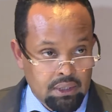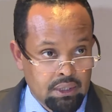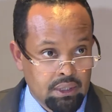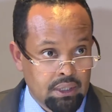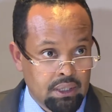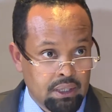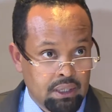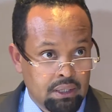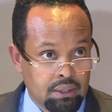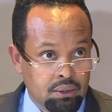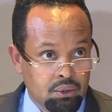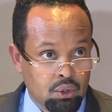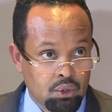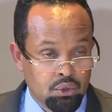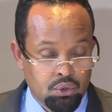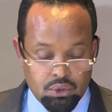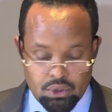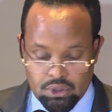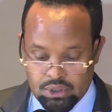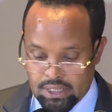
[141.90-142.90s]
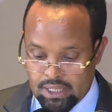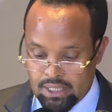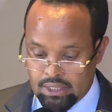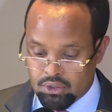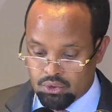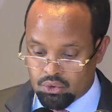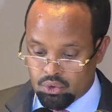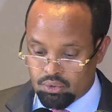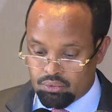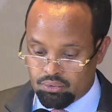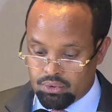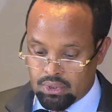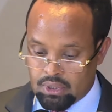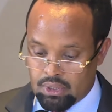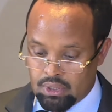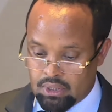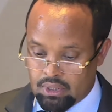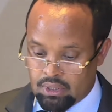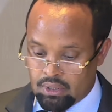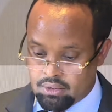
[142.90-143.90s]
and also the challenges of
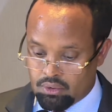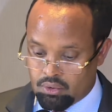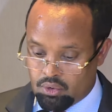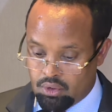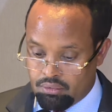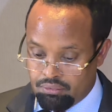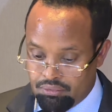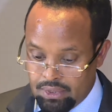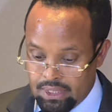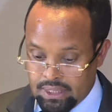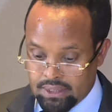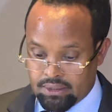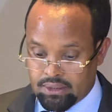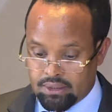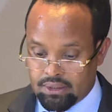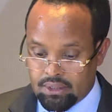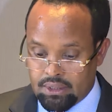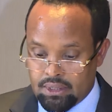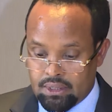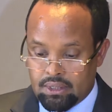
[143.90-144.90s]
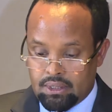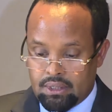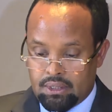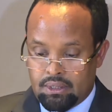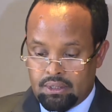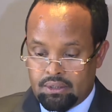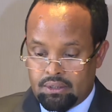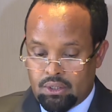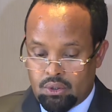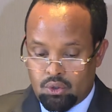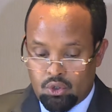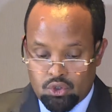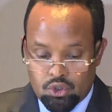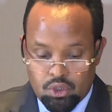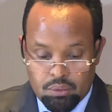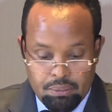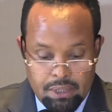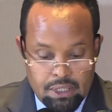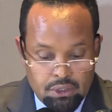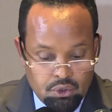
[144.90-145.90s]
the conflict in the
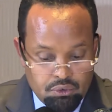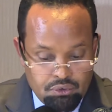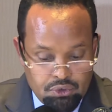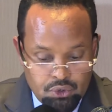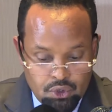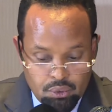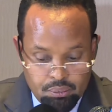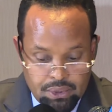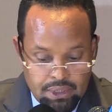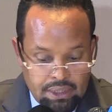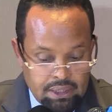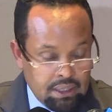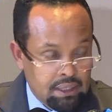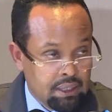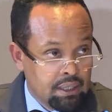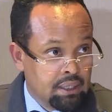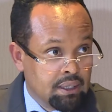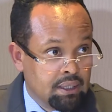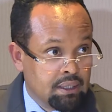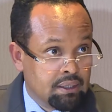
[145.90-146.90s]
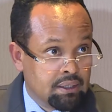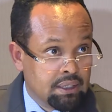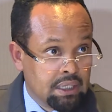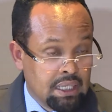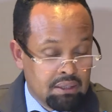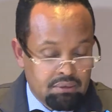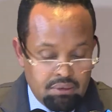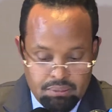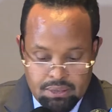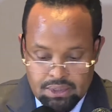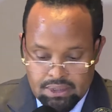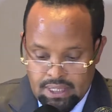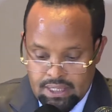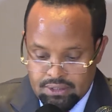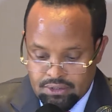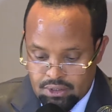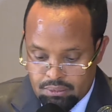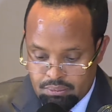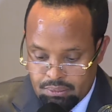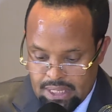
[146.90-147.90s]
northern part of Ethiopia, the government
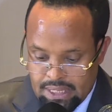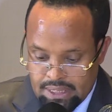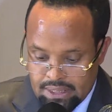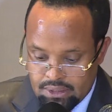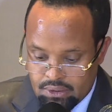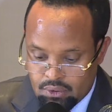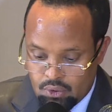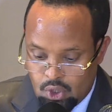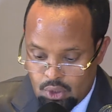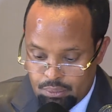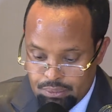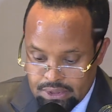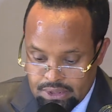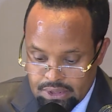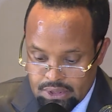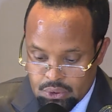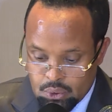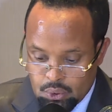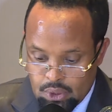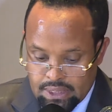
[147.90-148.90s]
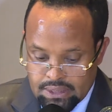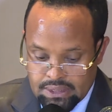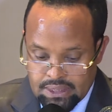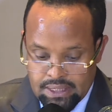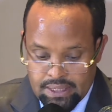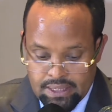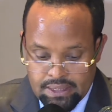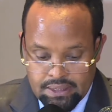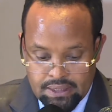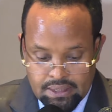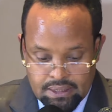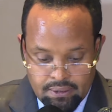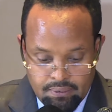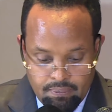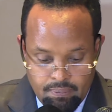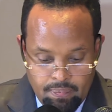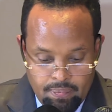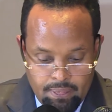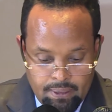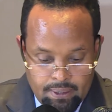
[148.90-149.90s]
has remained committed to accelerating
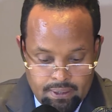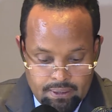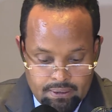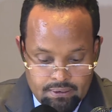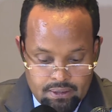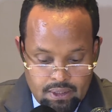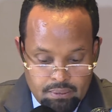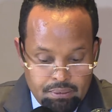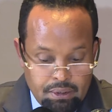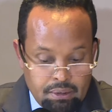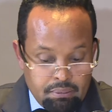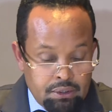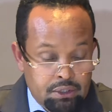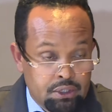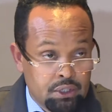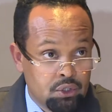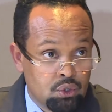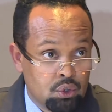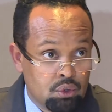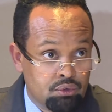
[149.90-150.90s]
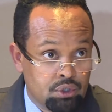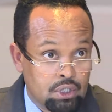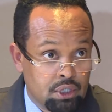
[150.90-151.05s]
the implementation of the